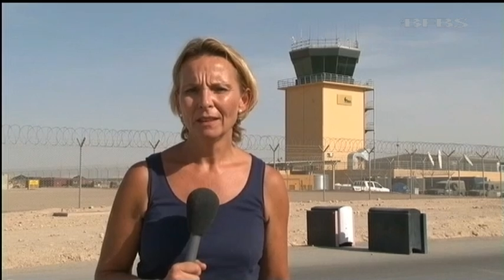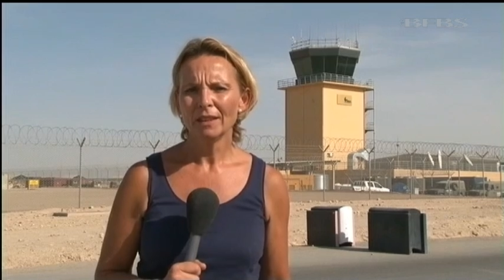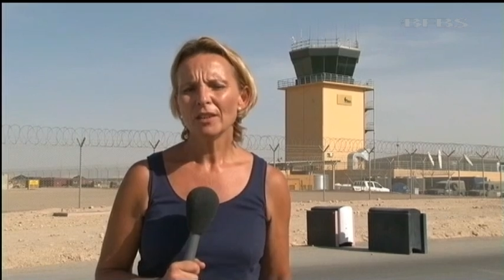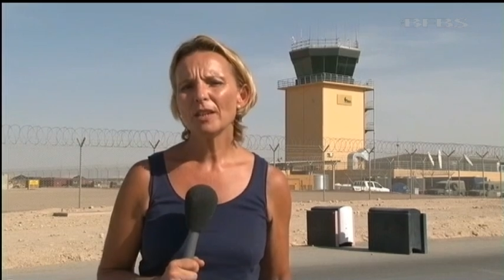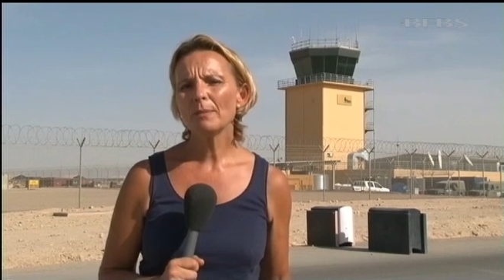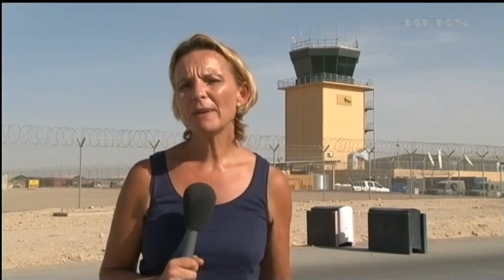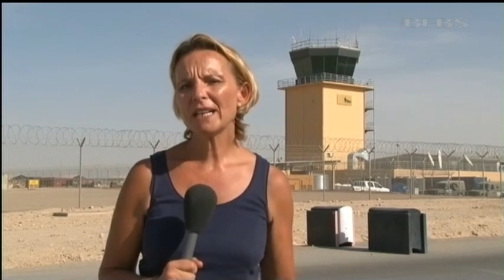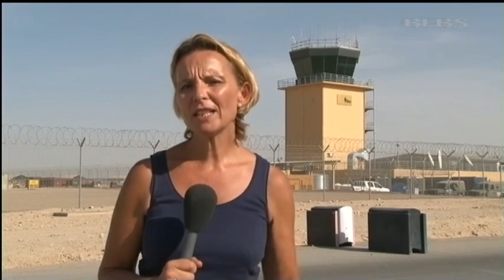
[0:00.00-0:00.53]

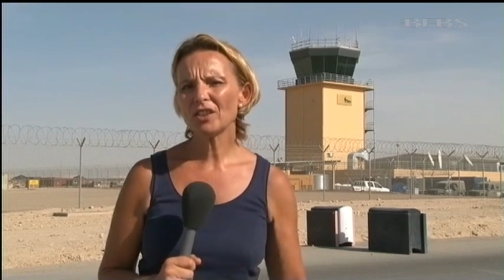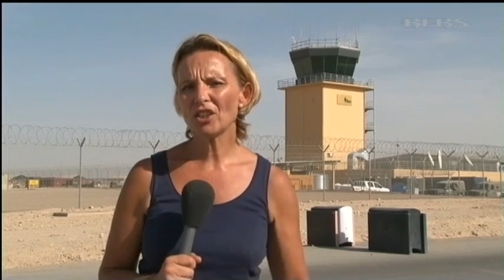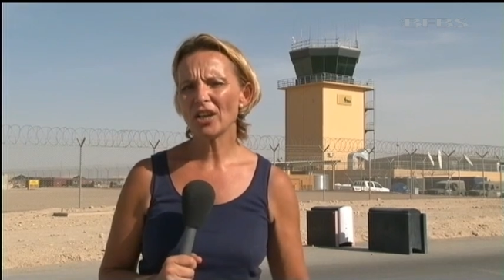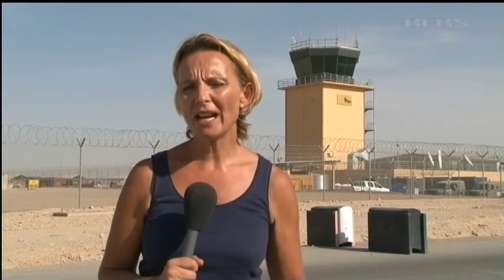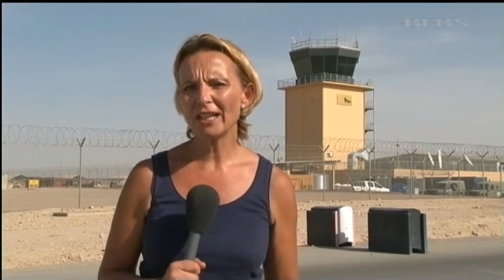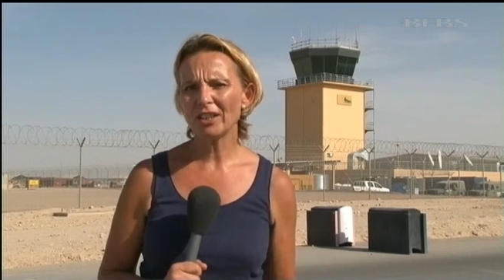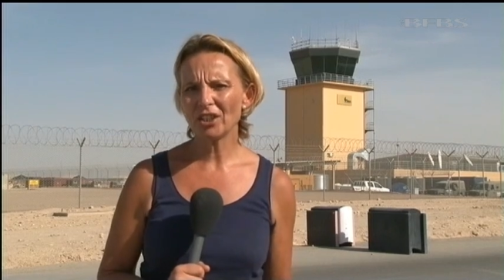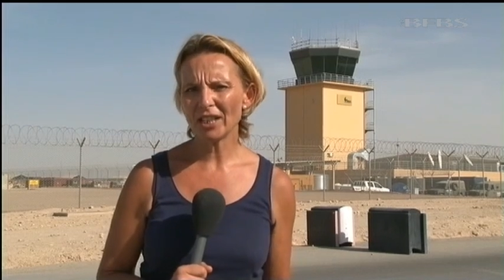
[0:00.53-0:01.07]
The biggest
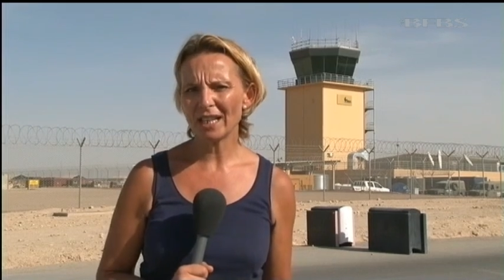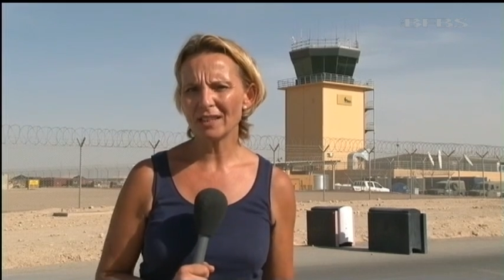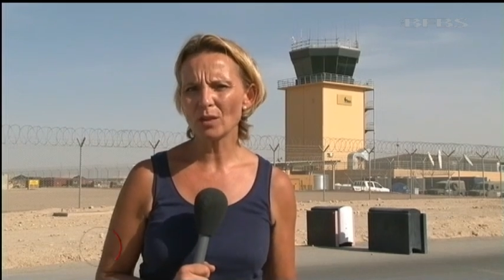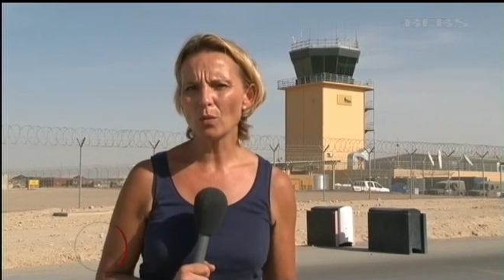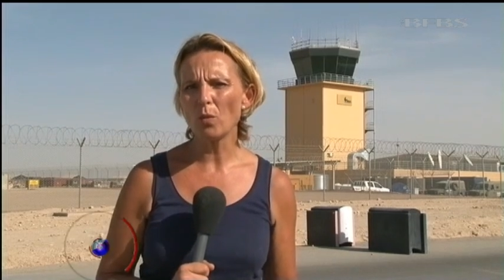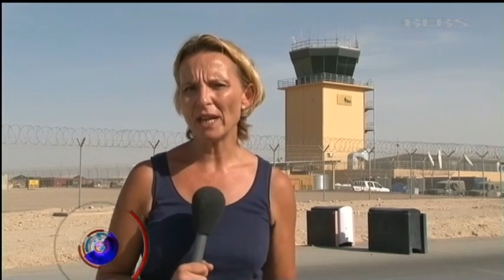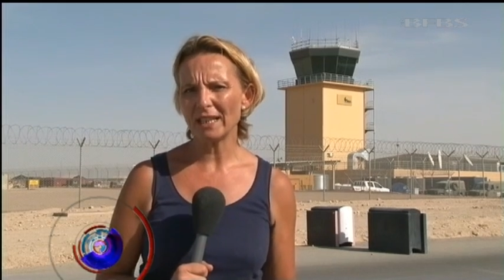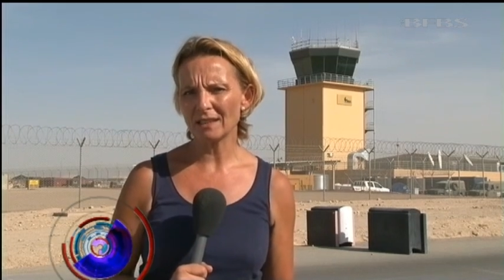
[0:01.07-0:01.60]
challenge is
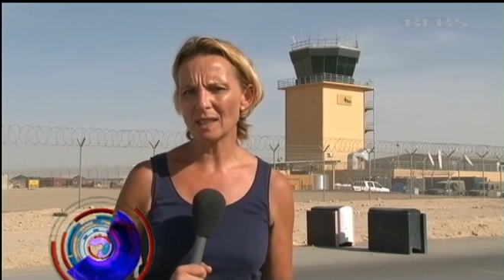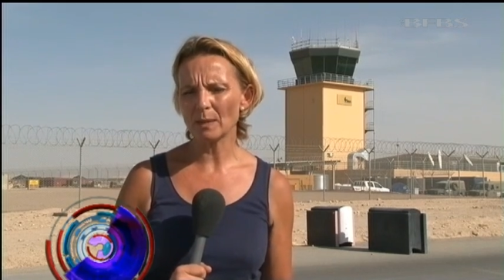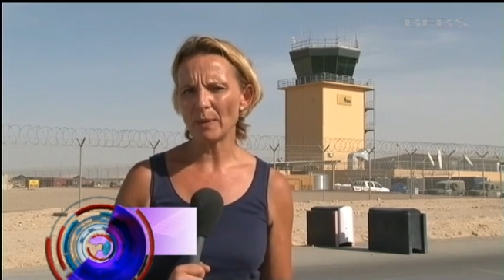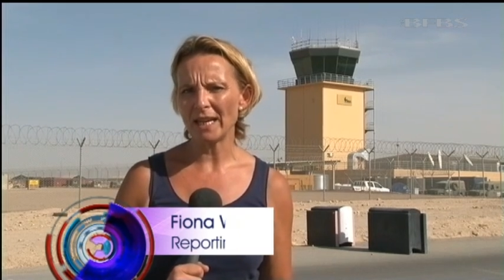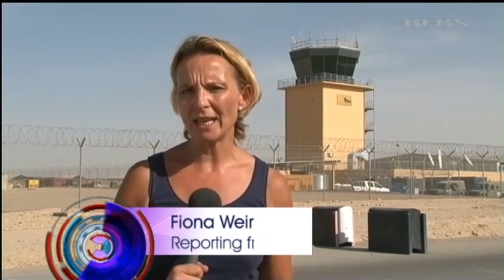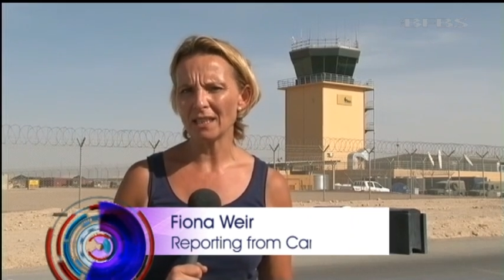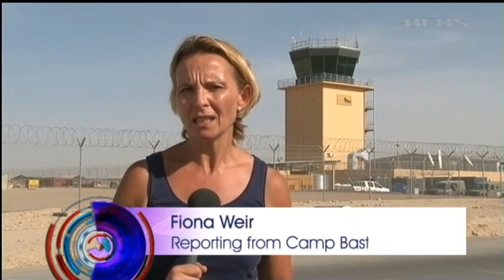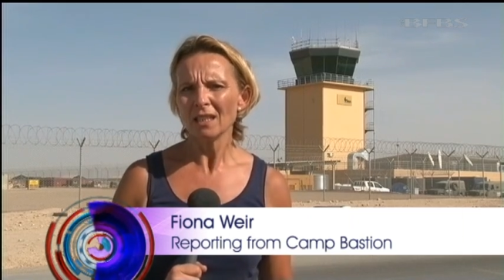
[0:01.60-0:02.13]
wind
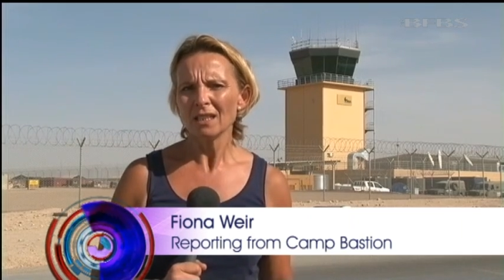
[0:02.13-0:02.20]
speed.